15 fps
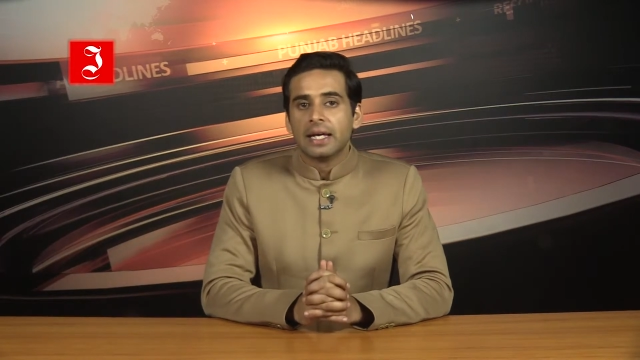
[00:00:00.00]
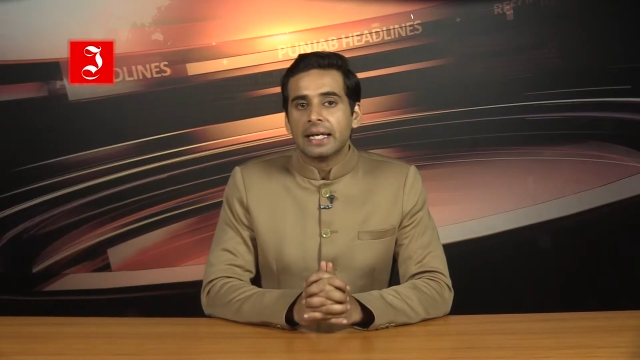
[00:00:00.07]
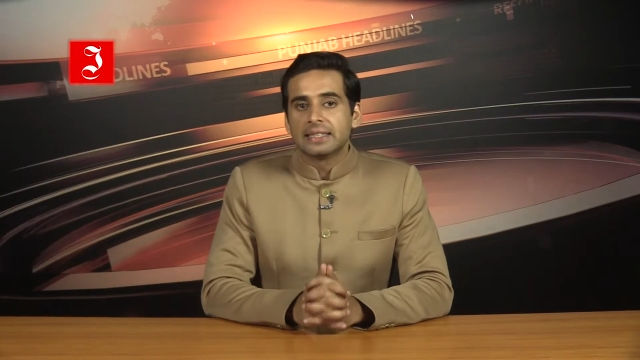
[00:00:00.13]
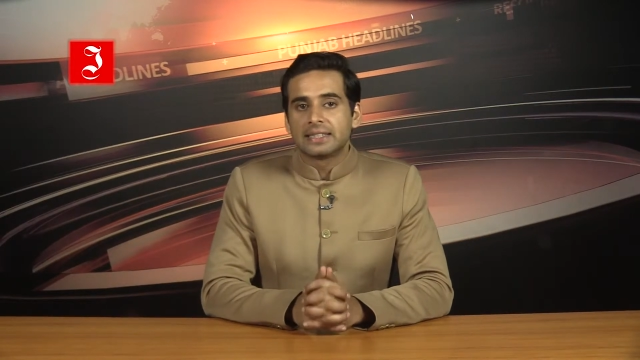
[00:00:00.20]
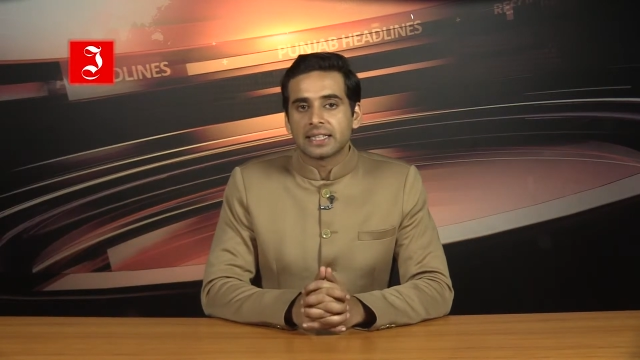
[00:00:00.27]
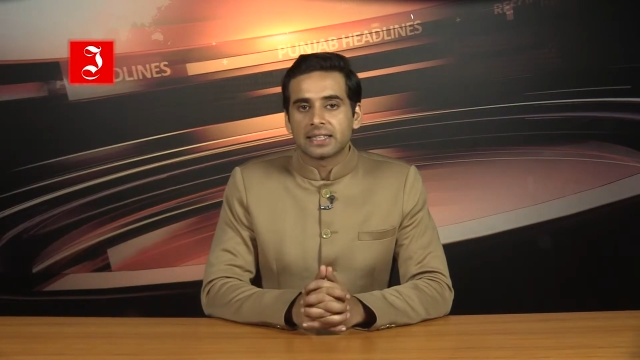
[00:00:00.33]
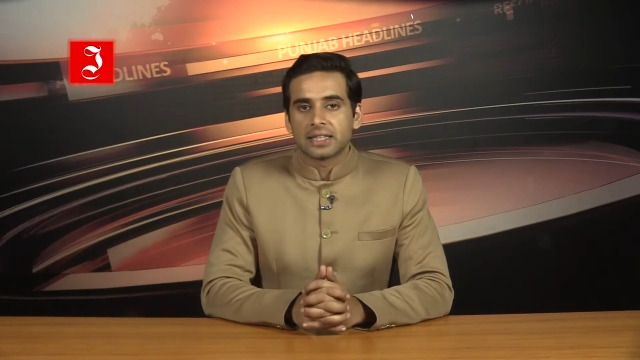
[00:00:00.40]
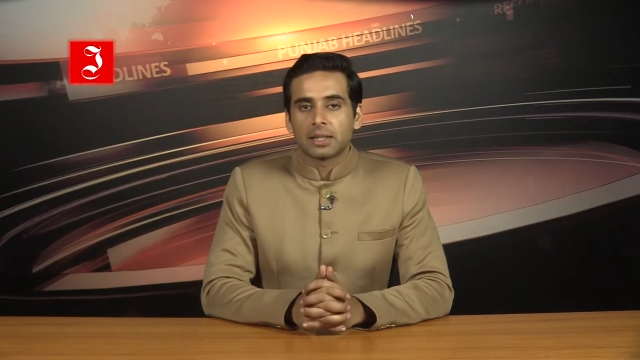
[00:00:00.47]

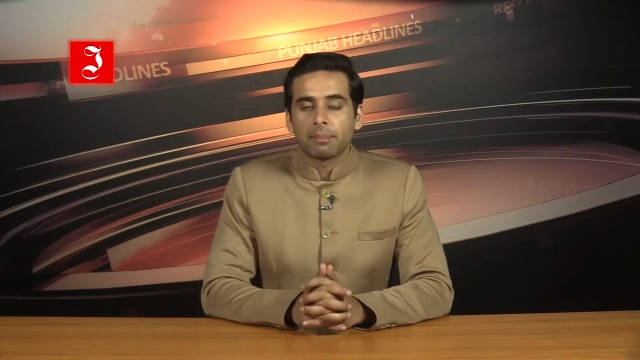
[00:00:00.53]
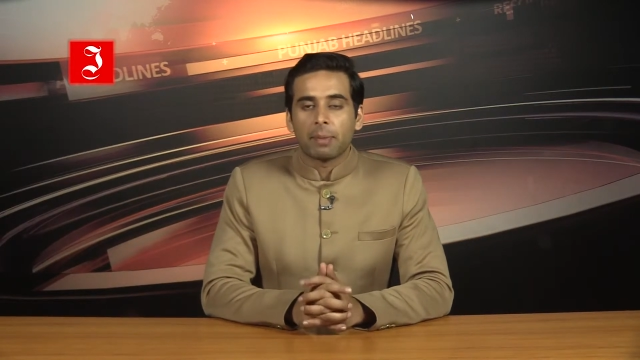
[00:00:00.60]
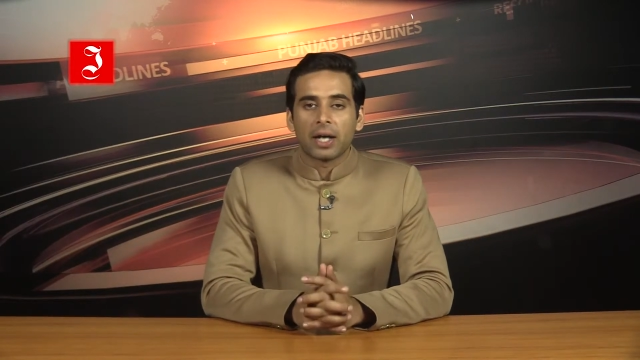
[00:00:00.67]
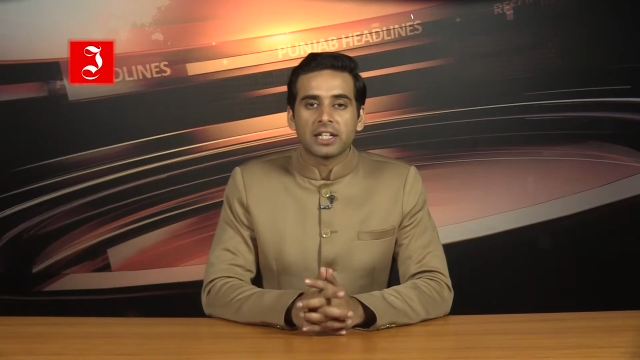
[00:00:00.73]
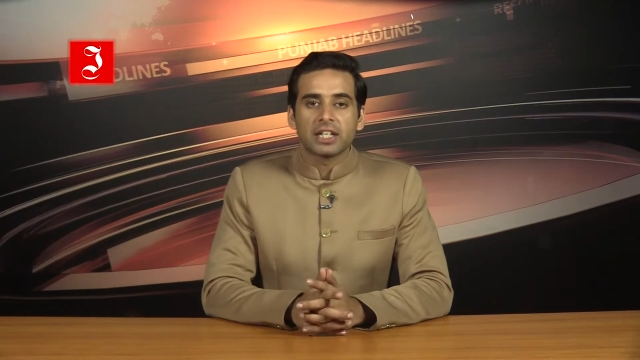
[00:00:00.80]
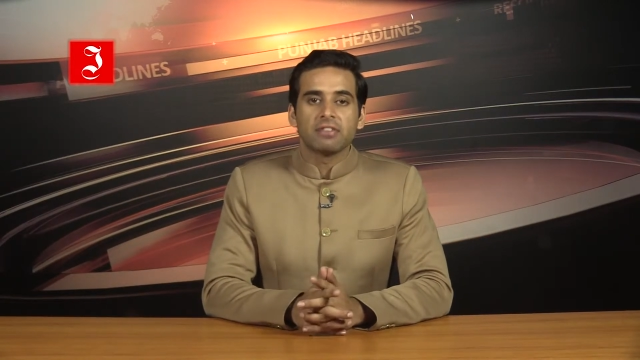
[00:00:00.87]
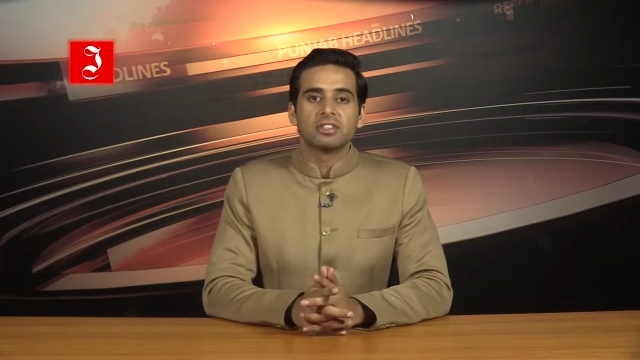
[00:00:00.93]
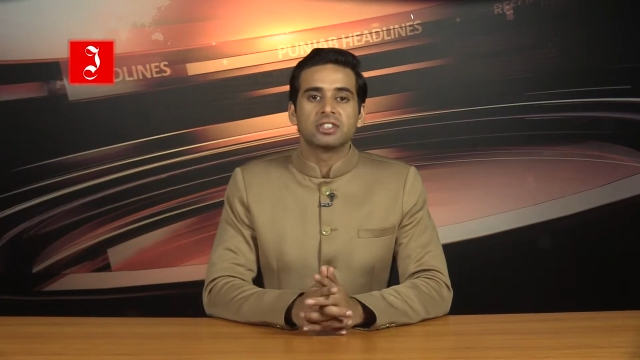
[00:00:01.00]
He said that the
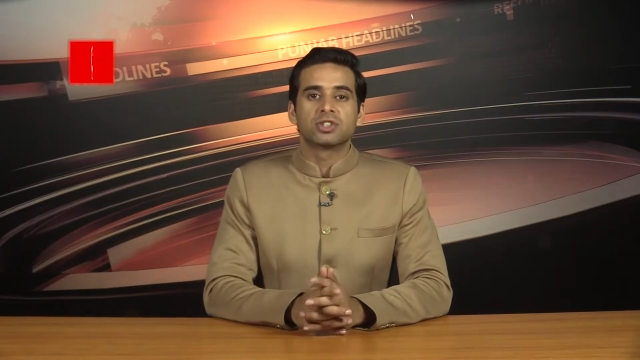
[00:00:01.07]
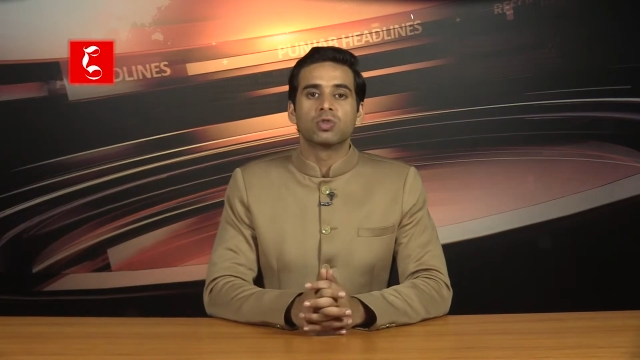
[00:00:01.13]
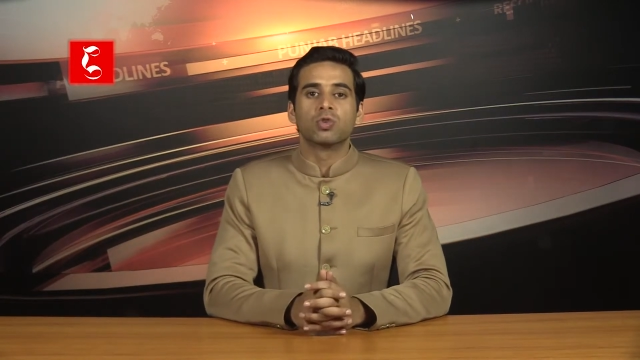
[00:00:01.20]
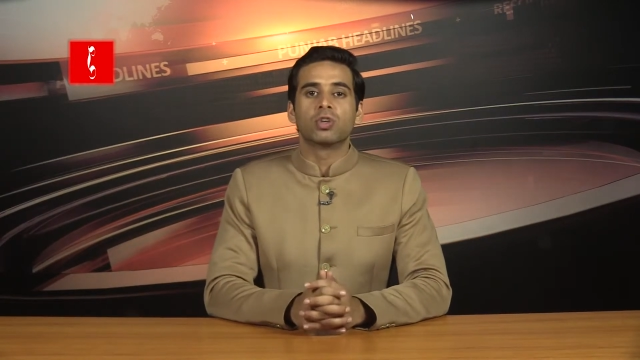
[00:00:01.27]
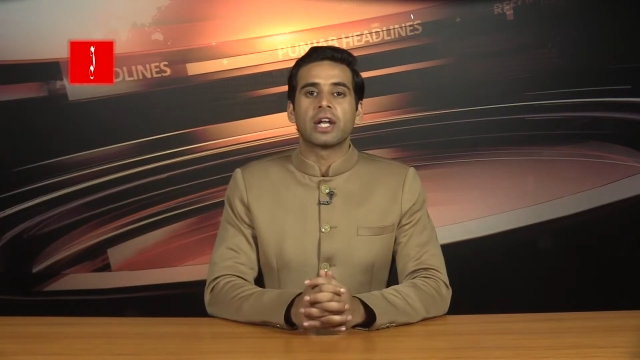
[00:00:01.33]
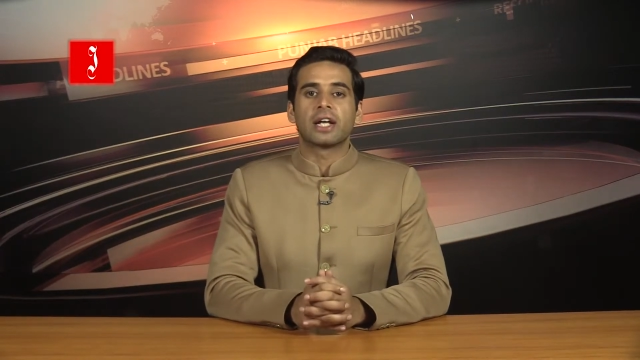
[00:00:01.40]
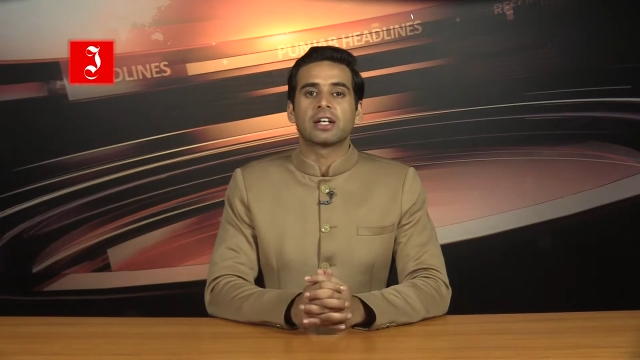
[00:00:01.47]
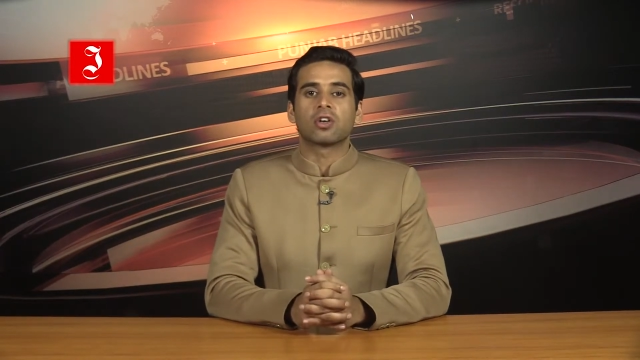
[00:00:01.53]
party will
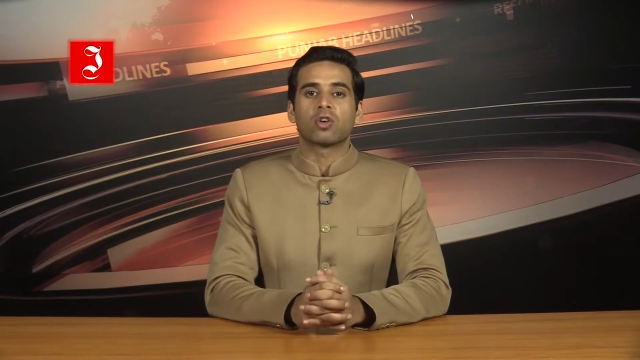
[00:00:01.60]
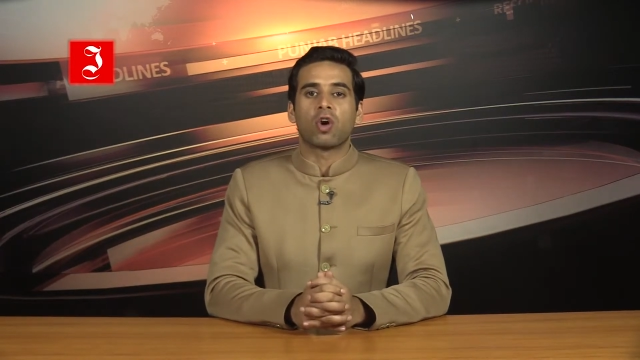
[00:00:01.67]
soon take a